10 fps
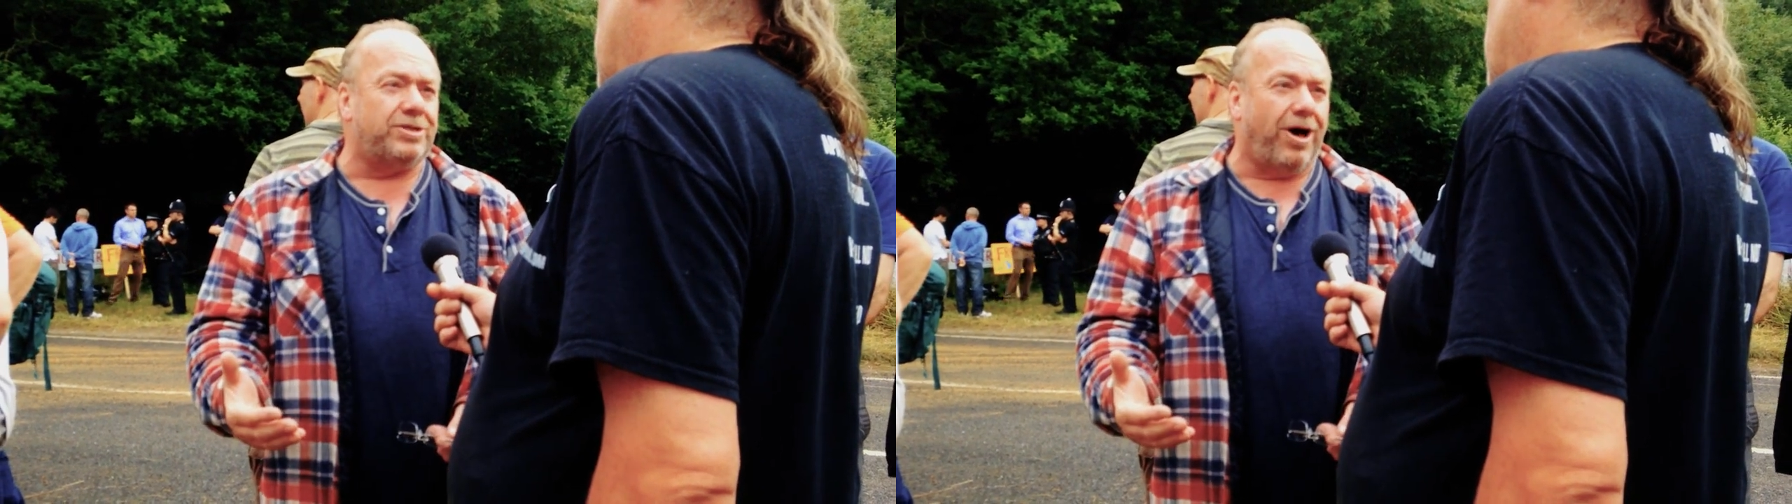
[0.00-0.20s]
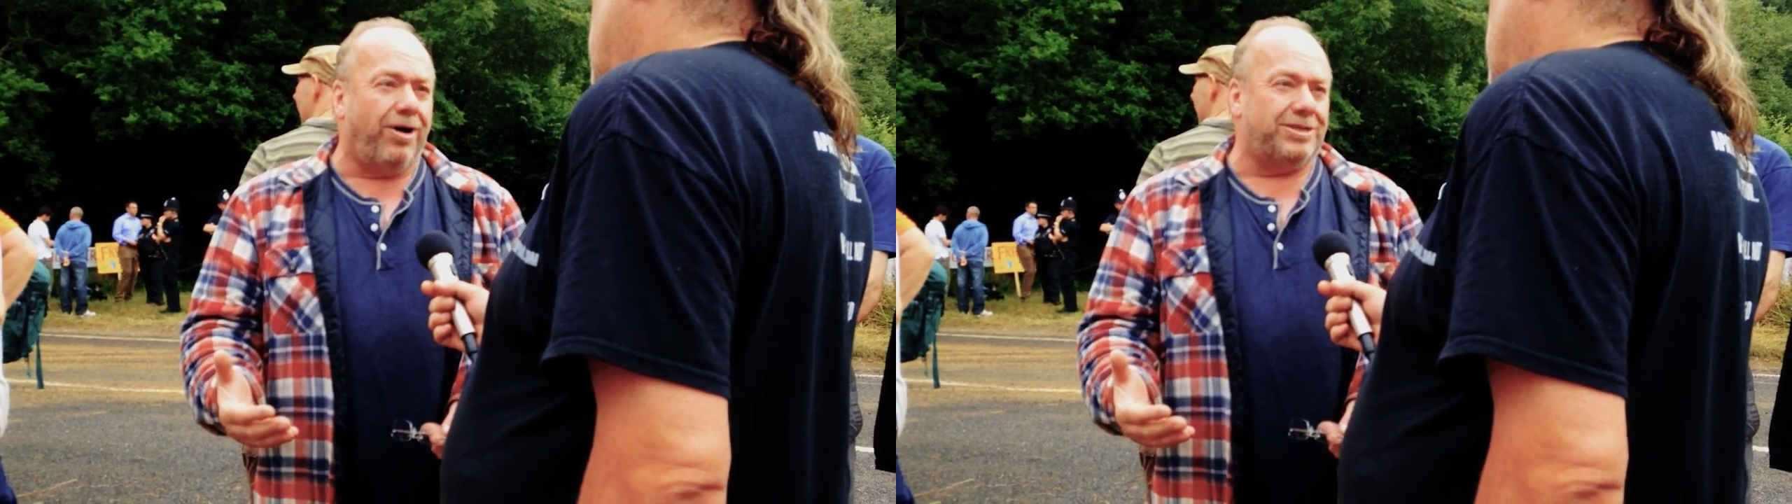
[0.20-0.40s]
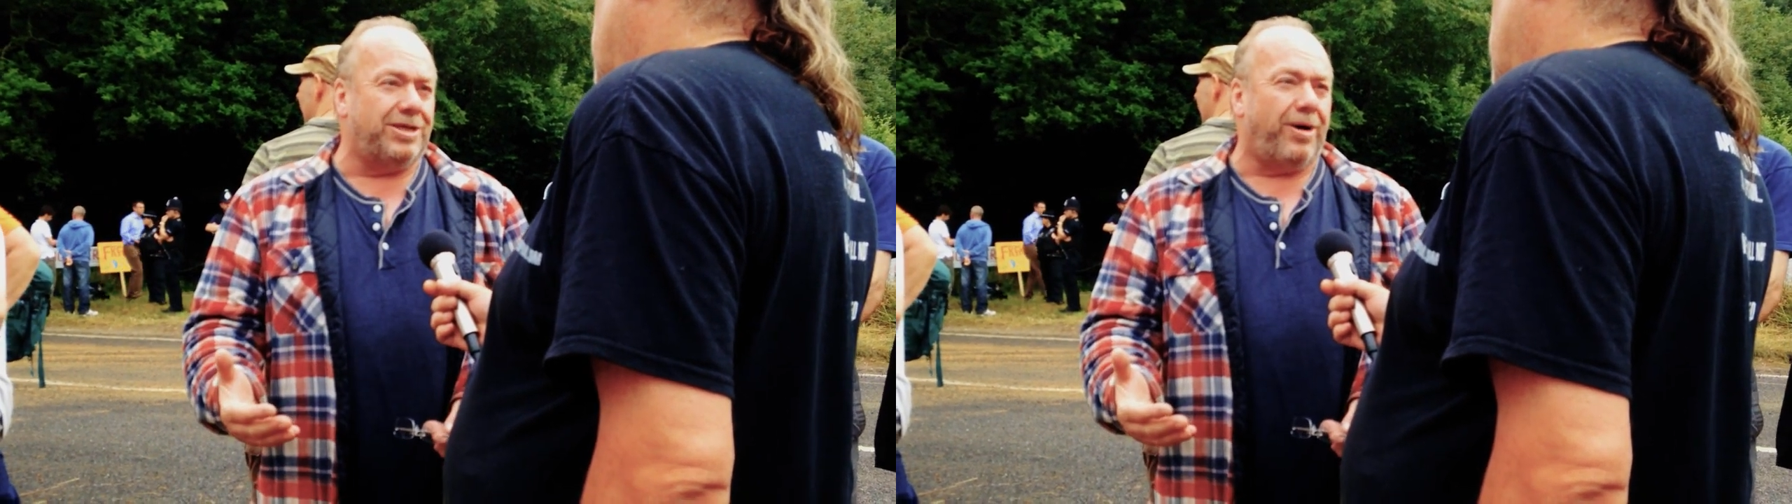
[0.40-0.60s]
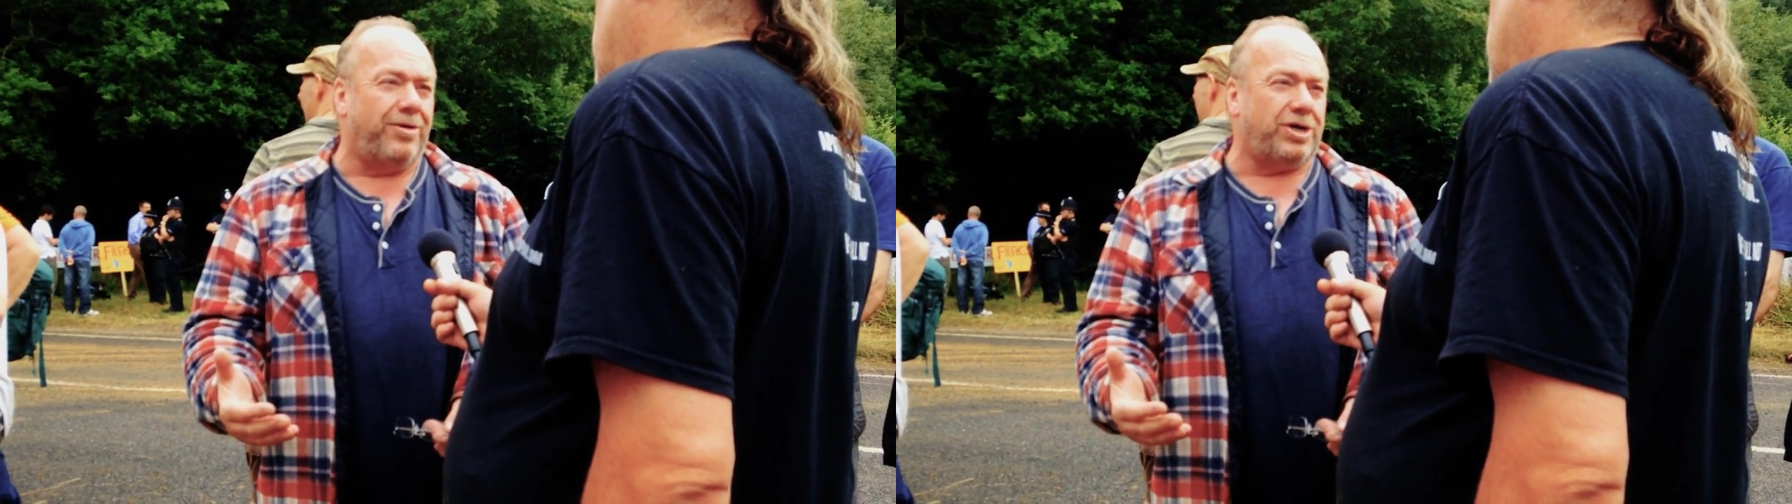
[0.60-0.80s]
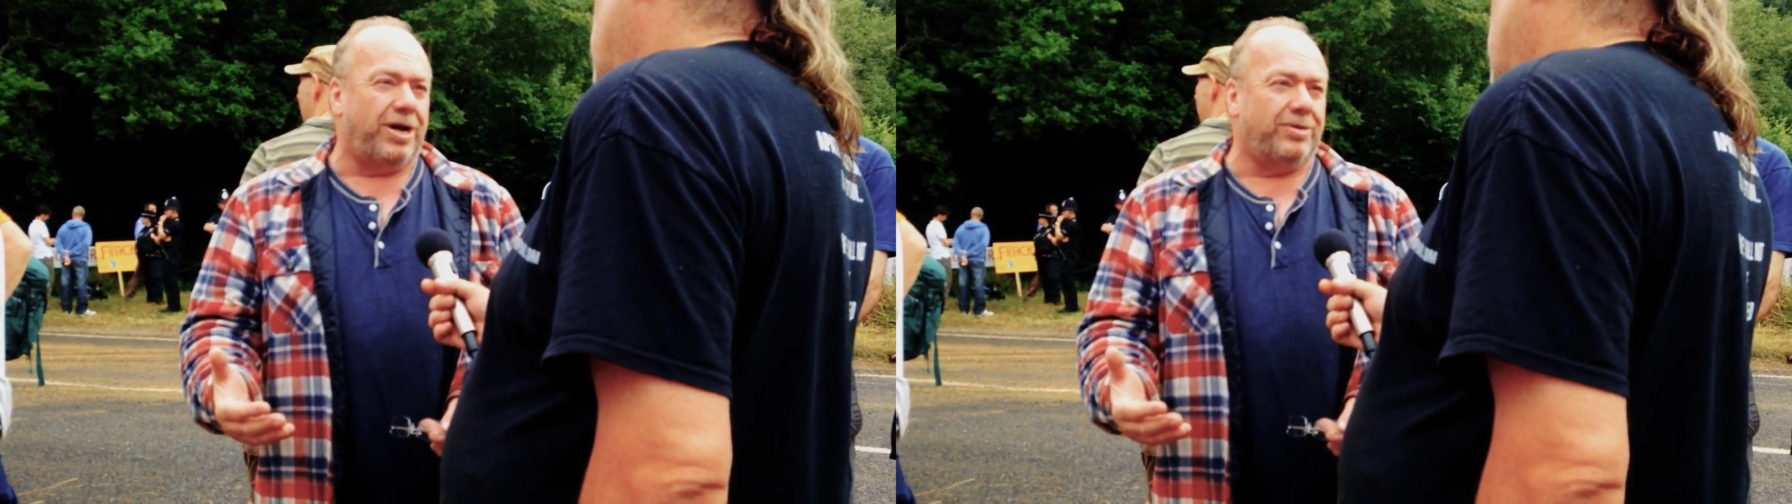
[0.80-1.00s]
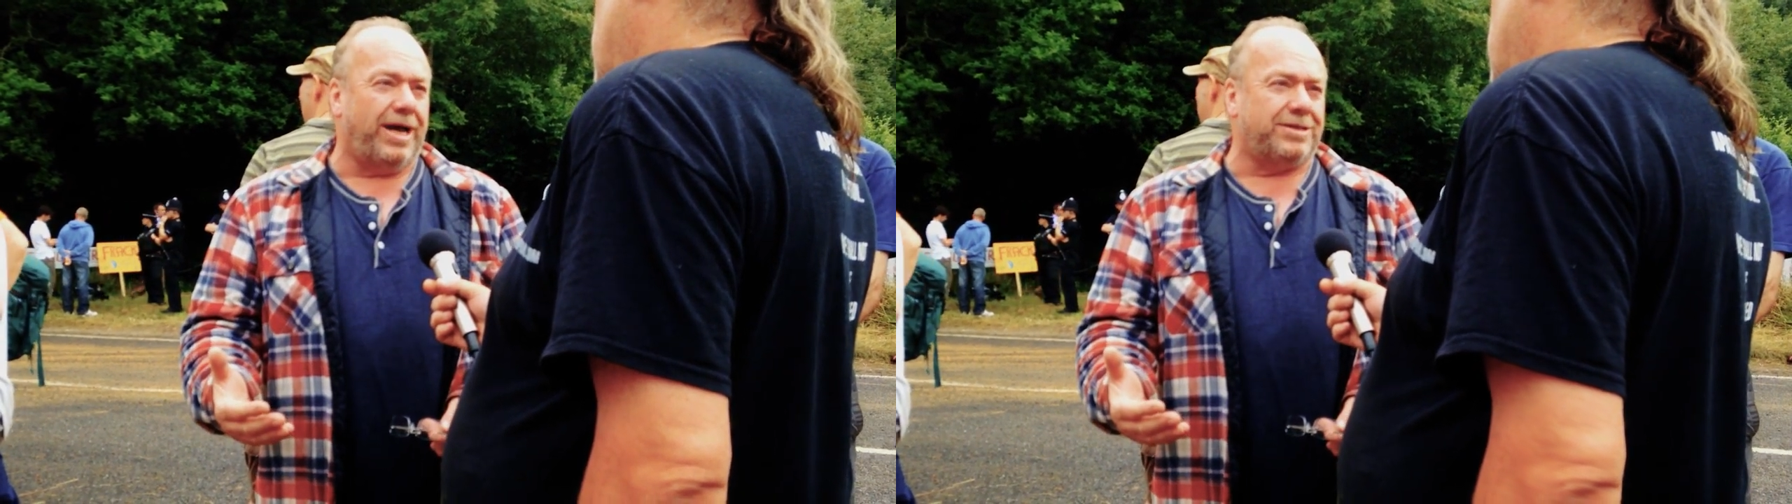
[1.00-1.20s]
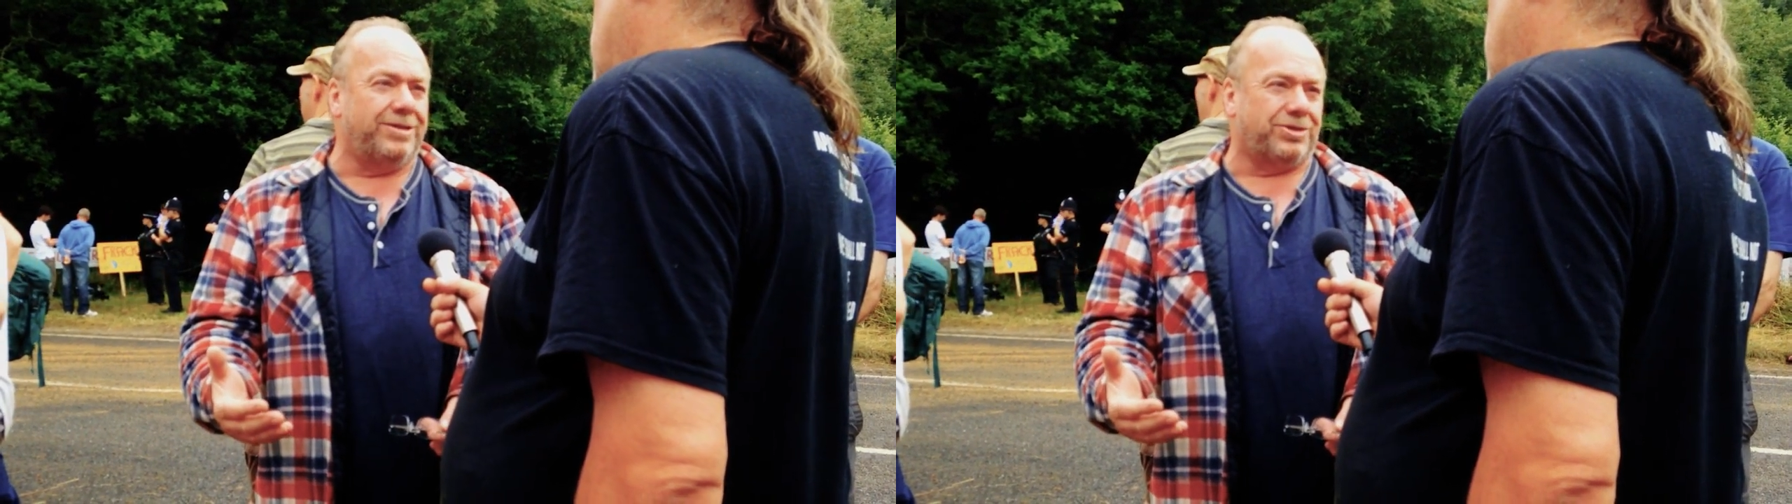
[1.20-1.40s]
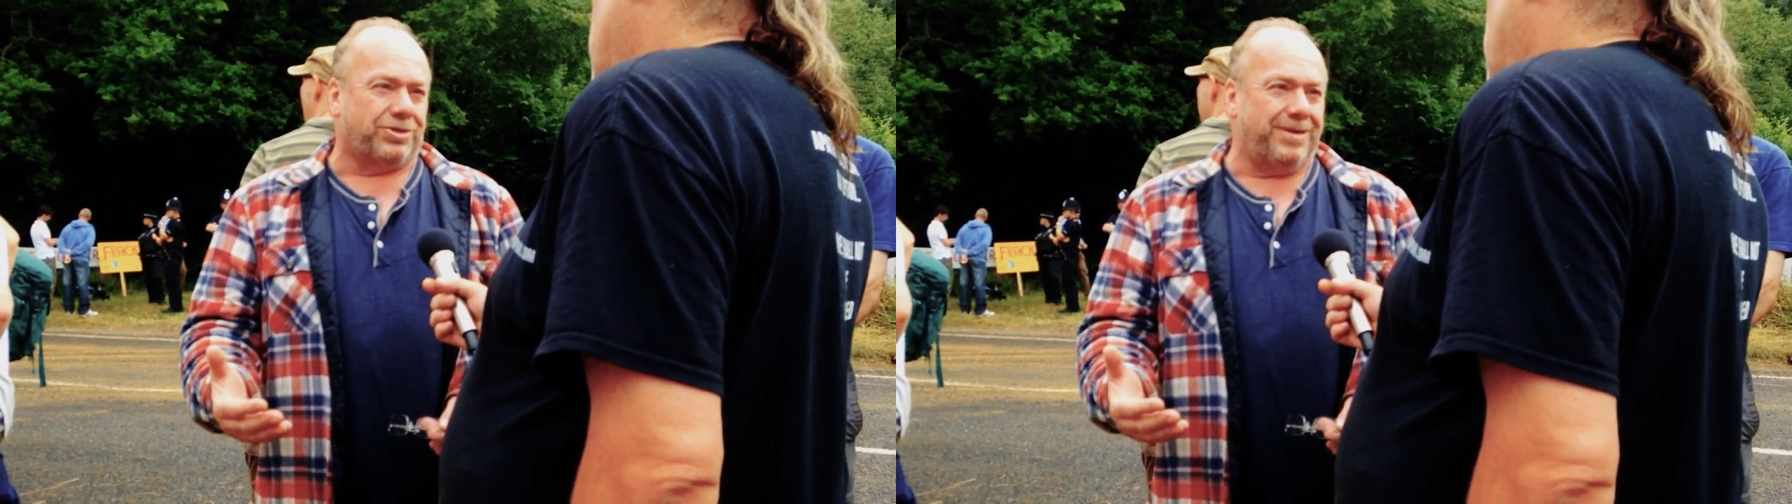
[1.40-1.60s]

targeted by the shale gas industry.